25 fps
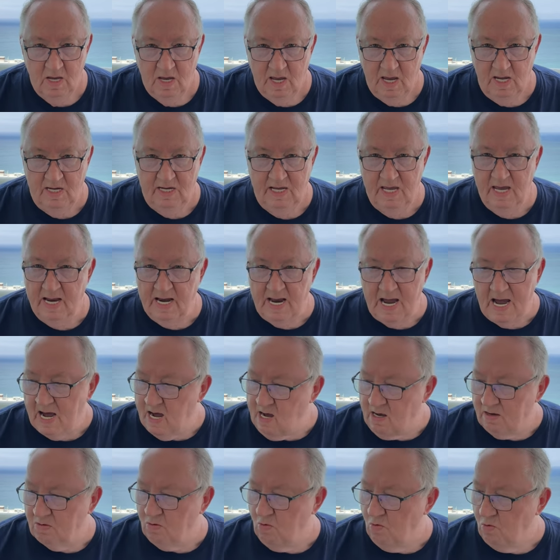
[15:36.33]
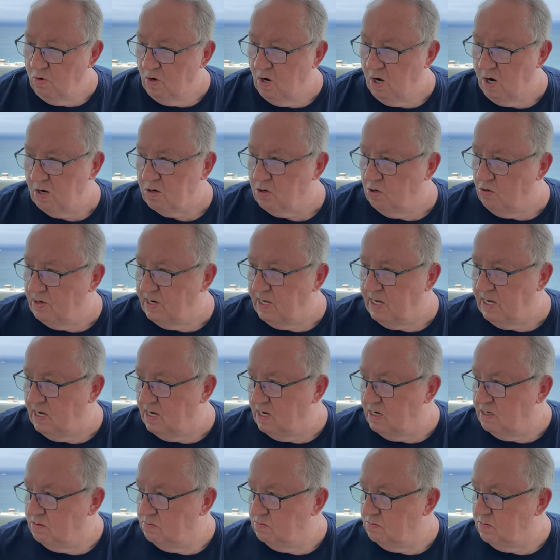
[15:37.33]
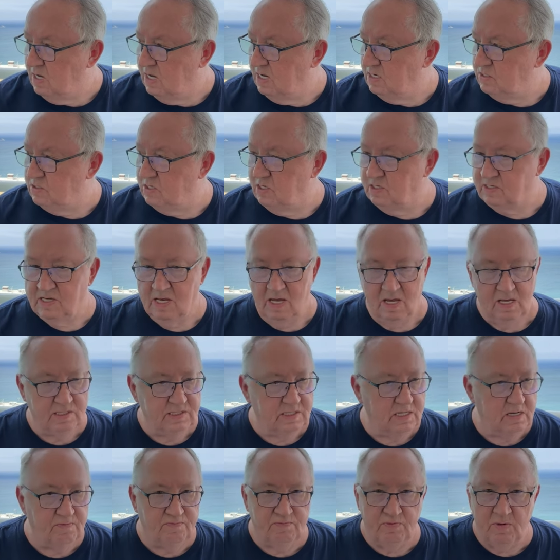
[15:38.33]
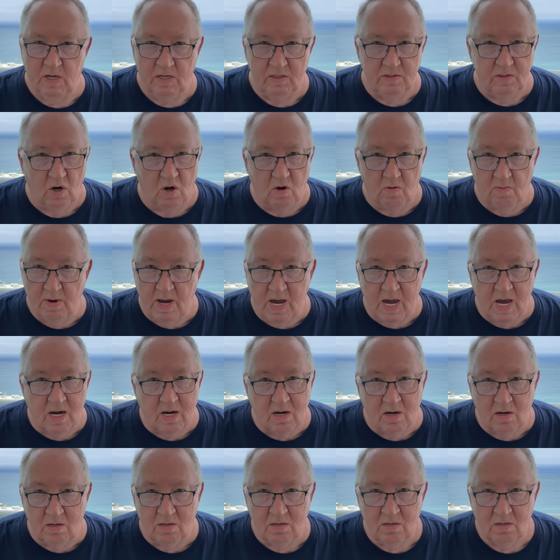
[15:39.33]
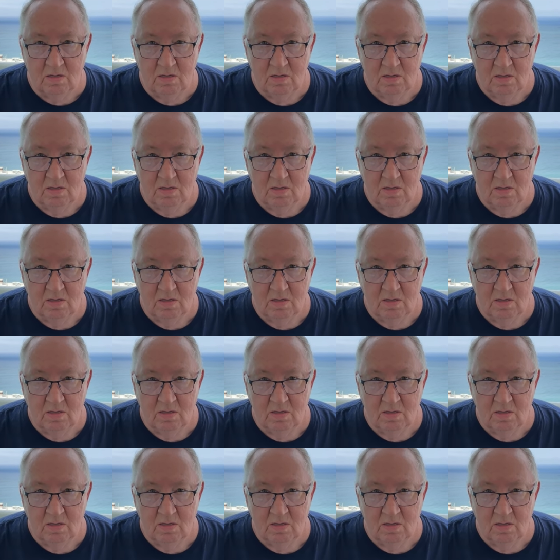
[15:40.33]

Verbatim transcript: and get out and walk on in and just as if it don't matter,